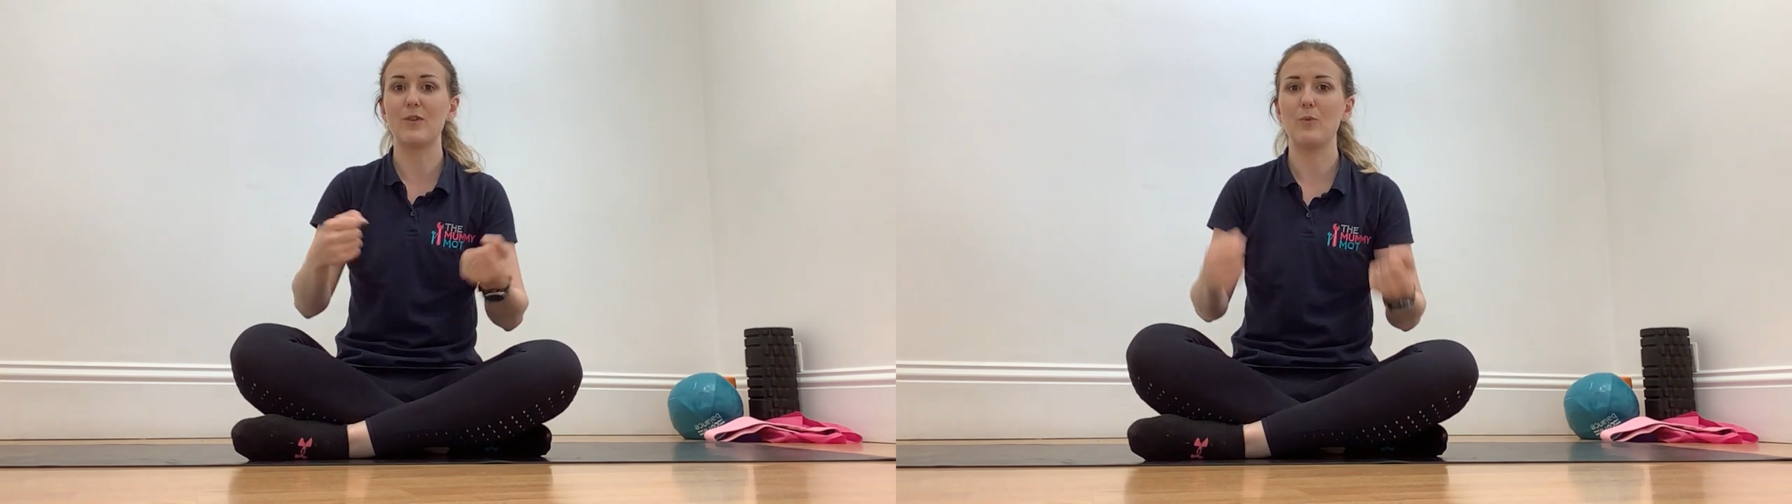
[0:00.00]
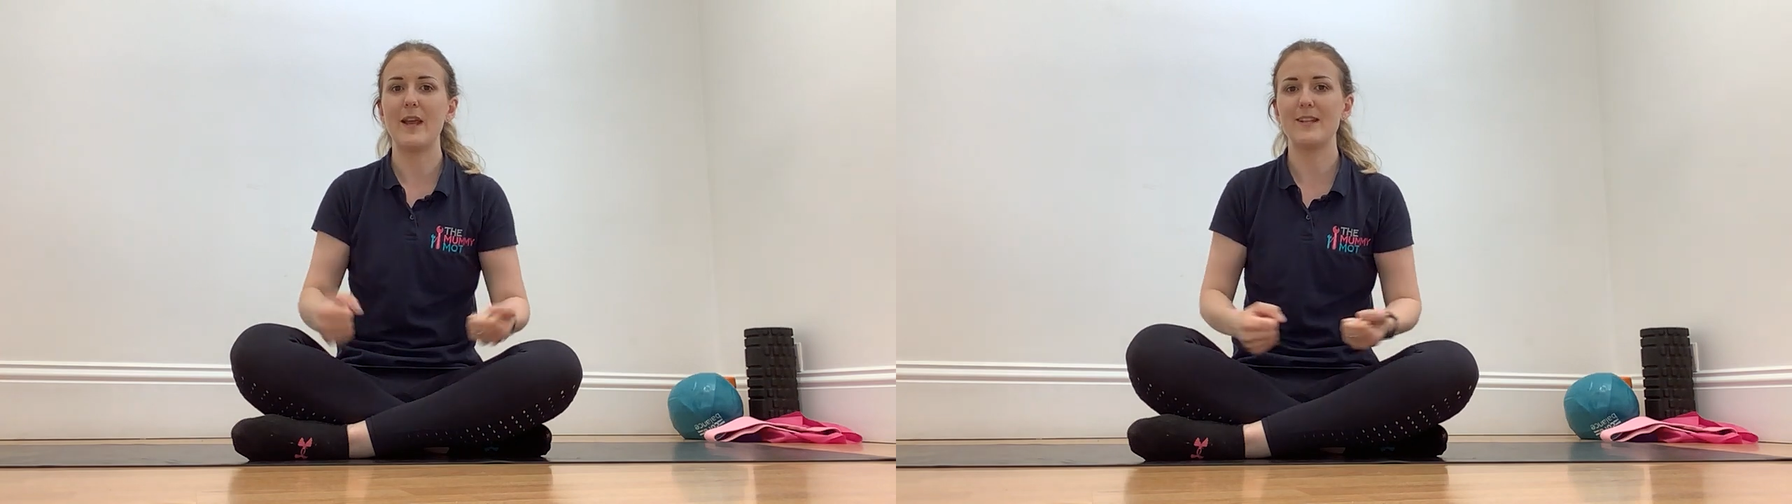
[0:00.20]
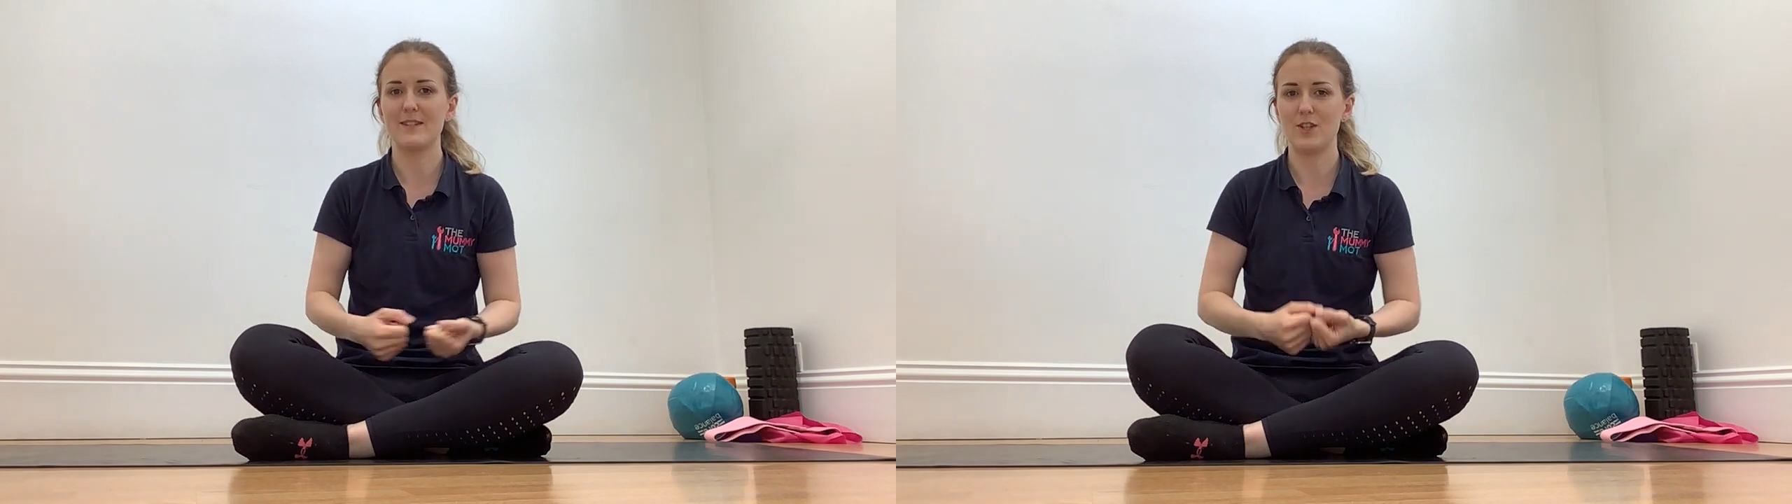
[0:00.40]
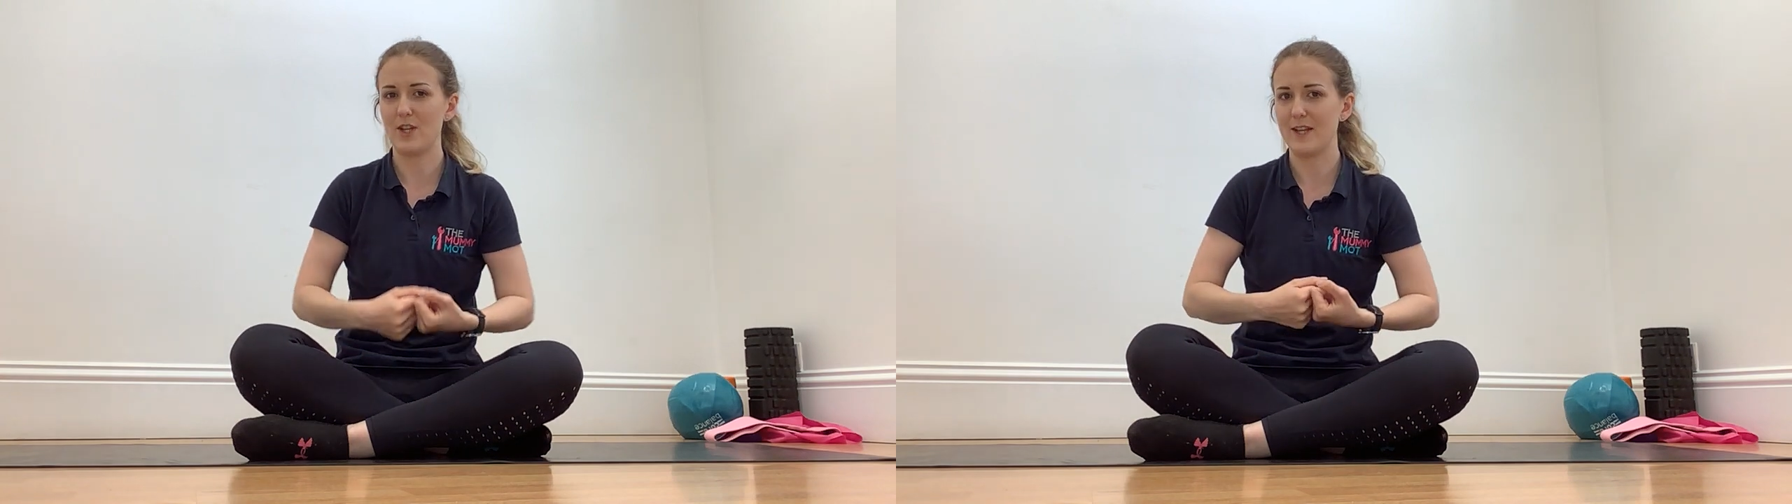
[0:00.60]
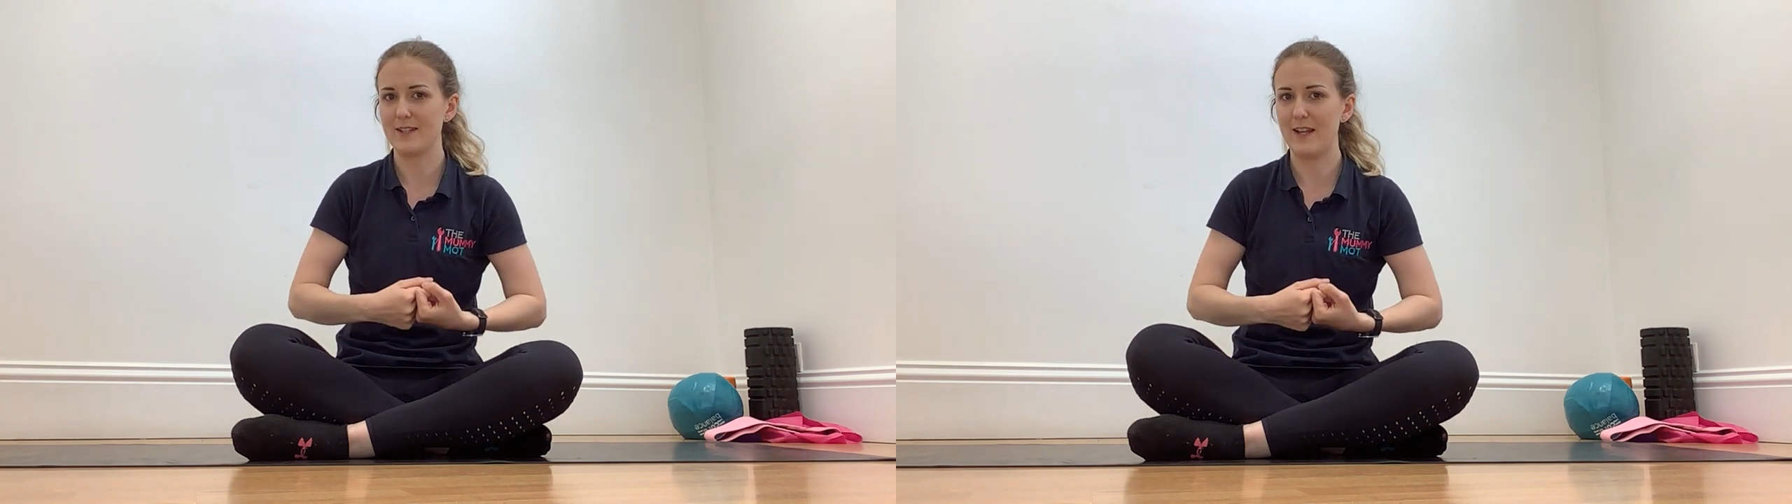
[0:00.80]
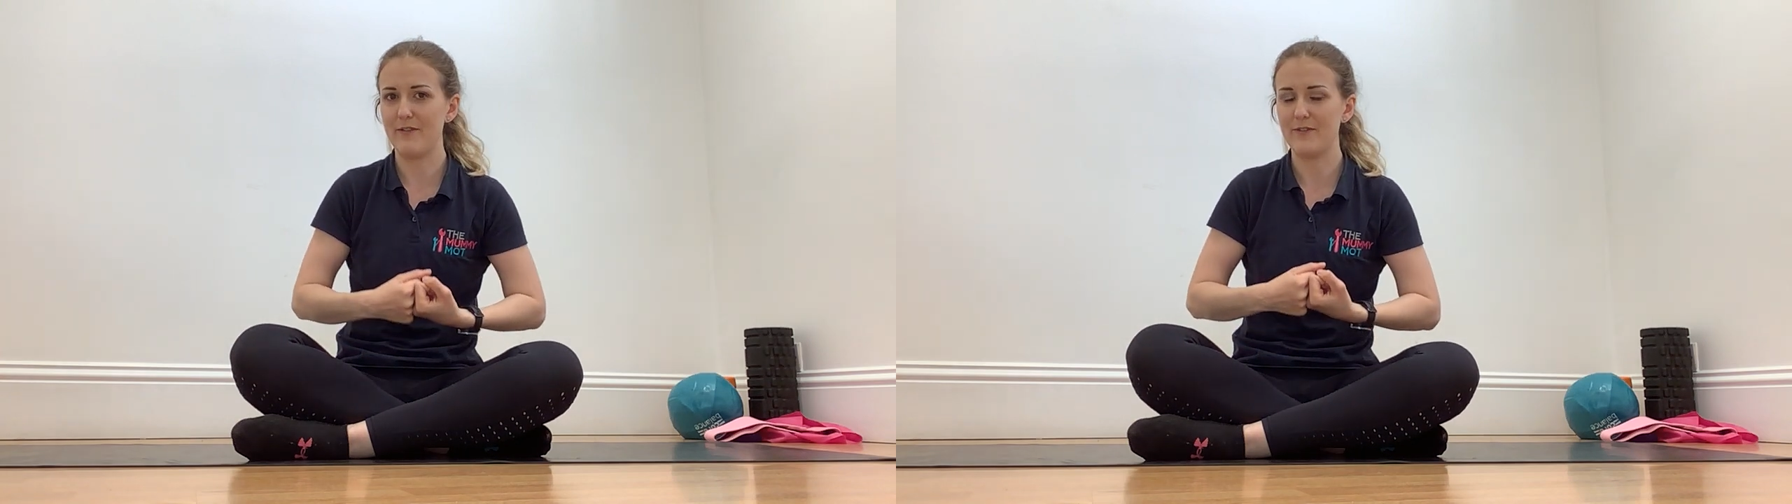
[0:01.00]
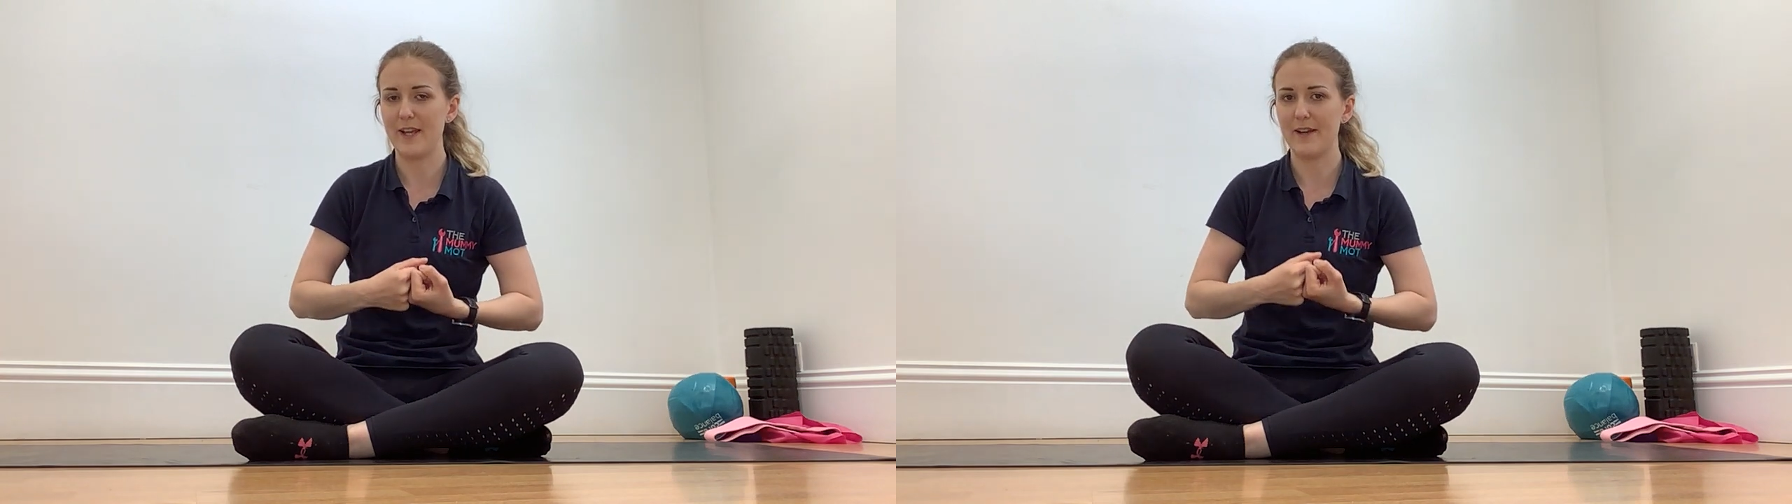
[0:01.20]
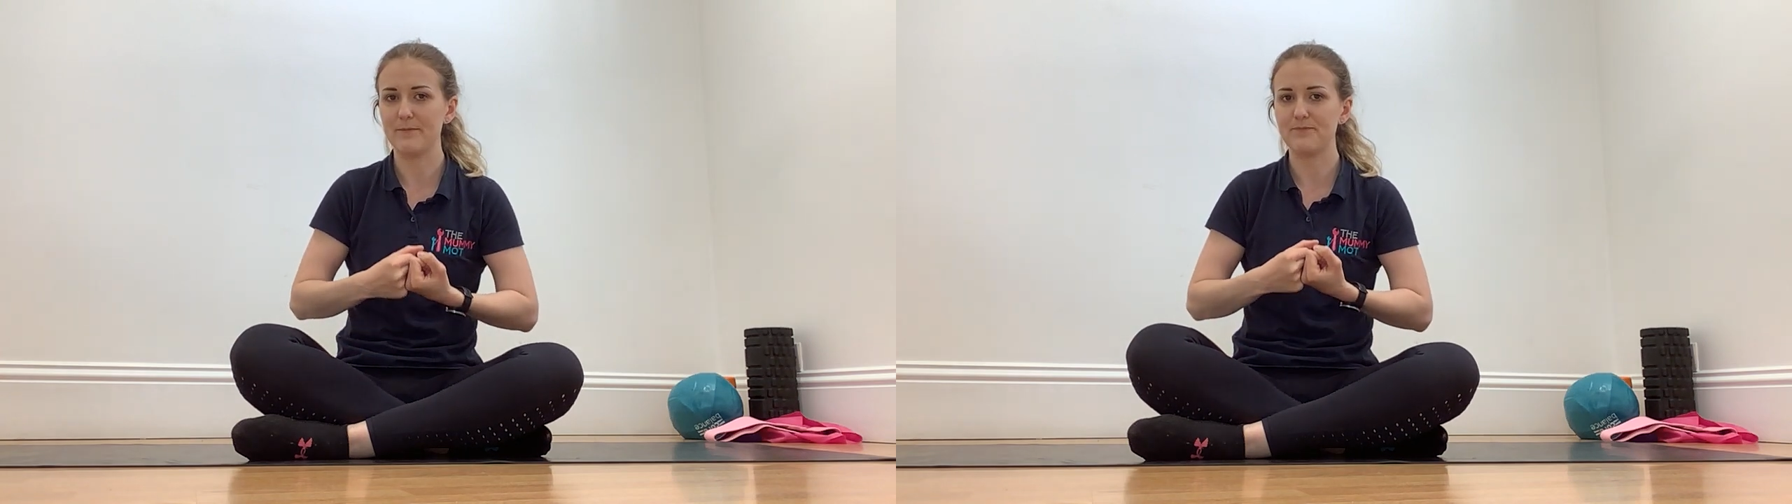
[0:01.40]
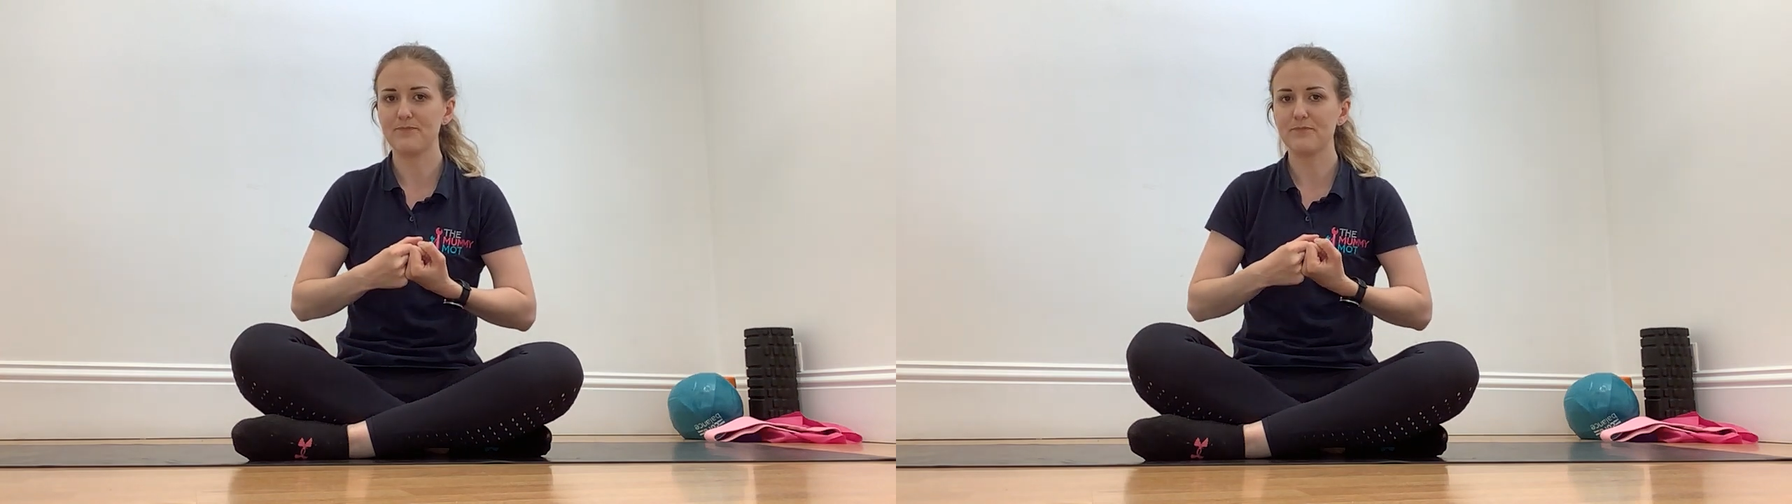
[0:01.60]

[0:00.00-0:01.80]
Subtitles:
the weights that she is lifting.